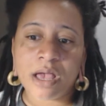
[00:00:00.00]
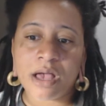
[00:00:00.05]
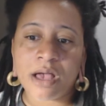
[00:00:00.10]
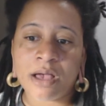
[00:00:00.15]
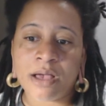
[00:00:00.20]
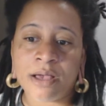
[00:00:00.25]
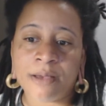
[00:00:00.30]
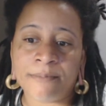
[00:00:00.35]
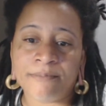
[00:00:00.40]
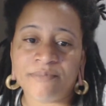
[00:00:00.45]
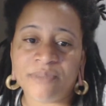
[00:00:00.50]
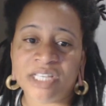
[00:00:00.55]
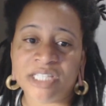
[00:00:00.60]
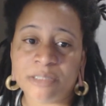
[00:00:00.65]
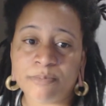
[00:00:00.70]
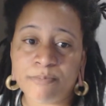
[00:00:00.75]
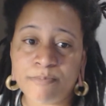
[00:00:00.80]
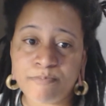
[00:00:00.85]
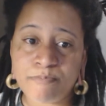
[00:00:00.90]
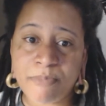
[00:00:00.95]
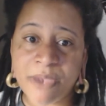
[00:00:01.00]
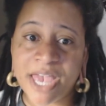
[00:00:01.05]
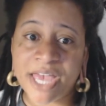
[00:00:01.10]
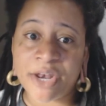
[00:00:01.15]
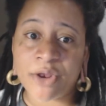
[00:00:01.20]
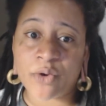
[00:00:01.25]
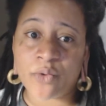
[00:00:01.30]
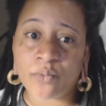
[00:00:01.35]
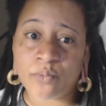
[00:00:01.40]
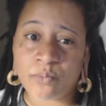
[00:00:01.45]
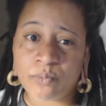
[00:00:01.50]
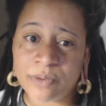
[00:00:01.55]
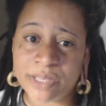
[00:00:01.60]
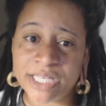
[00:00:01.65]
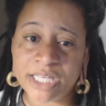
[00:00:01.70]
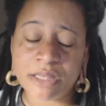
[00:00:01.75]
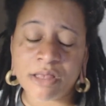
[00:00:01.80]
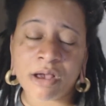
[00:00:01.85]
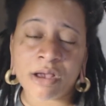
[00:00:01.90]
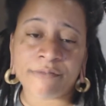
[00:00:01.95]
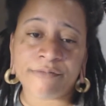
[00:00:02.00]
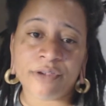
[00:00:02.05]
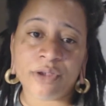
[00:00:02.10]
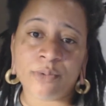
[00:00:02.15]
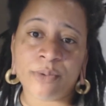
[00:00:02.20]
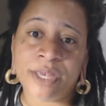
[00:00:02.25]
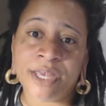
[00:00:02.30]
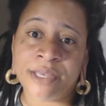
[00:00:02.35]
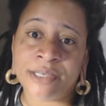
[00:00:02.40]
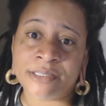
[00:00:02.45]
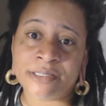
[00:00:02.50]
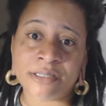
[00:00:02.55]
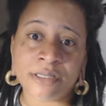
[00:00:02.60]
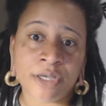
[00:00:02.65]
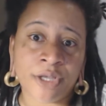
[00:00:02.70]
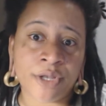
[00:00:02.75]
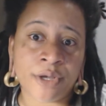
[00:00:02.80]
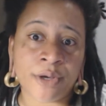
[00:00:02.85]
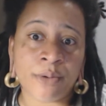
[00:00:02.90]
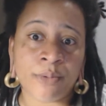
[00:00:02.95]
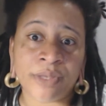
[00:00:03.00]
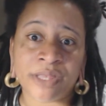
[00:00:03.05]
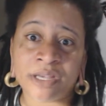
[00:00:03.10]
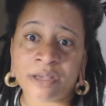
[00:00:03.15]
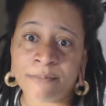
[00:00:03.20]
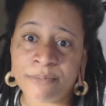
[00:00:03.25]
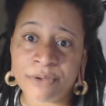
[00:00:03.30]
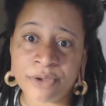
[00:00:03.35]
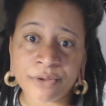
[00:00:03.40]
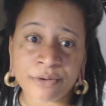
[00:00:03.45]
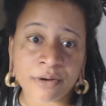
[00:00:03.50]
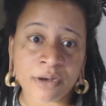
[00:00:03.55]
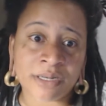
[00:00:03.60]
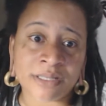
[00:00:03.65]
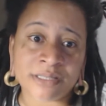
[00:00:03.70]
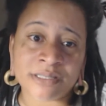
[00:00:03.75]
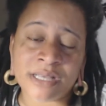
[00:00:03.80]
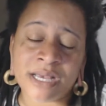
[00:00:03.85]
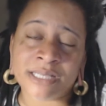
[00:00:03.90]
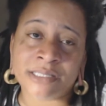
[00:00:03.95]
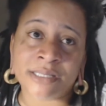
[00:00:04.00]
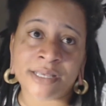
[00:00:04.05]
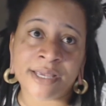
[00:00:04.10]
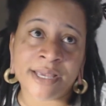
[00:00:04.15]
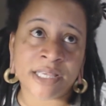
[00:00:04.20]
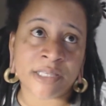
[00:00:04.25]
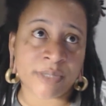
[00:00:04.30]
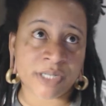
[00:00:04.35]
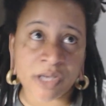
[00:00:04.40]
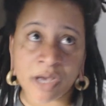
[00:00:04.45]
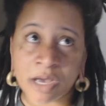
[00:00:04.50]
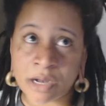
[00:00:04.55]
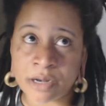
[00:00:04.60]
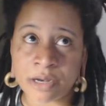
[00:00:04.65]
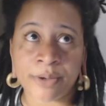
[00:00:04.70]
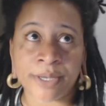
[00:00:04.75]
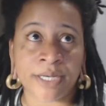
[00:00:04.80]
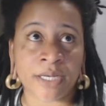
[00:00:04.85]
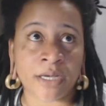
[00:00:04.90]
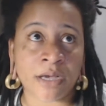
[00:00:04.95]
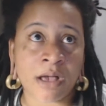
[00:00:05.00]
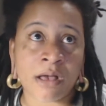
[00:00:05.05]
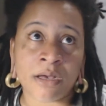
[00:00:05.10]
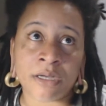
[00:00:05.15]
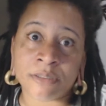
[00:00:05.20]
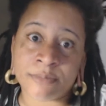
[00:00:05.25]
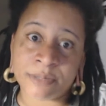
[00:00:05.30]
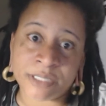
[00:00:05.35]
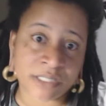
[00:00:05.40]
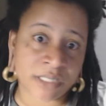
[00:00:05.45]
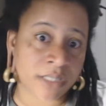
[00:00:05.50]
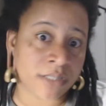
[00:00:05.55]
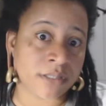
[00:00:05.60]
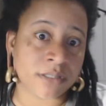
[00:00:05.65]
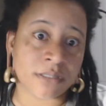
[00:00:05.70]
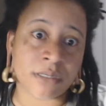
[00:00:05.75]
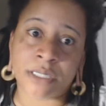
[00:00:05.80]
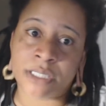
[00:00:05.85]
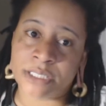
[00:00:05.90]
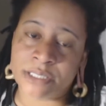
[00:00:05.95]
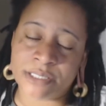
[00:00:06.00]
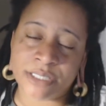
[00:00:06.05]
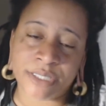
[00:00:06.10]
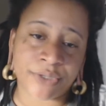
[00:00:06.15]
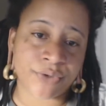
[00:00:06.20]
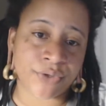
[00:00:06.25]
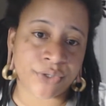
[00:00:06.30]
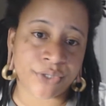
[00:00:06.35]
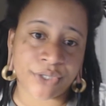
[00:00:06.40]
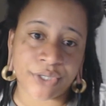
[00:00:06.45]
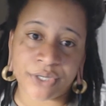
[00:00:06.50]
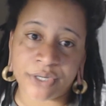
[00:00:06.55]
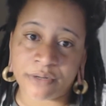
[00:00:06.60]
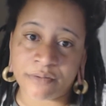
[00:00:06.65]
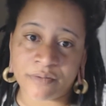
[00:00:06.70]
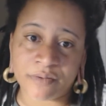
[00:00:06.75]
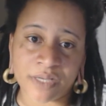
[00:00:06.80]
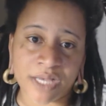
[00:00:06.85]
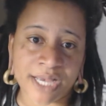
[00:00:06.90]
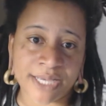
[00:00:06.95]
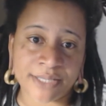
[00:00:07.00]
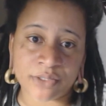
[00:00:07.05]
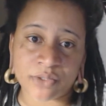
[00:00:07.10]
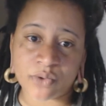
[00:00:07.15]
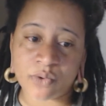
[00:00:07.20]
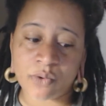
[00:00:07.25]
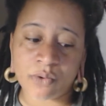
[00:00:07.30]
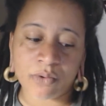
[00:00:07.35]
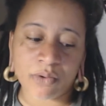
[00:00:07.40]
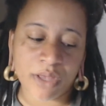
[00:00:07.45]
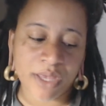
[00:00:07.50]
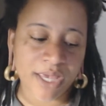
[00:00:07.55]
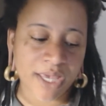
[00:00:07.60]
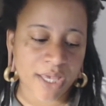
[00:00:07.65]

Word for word: Um, it's been a really long few weeks, you know, with a computer on its last legs, my daughter going to college, my son starting senior year of high school.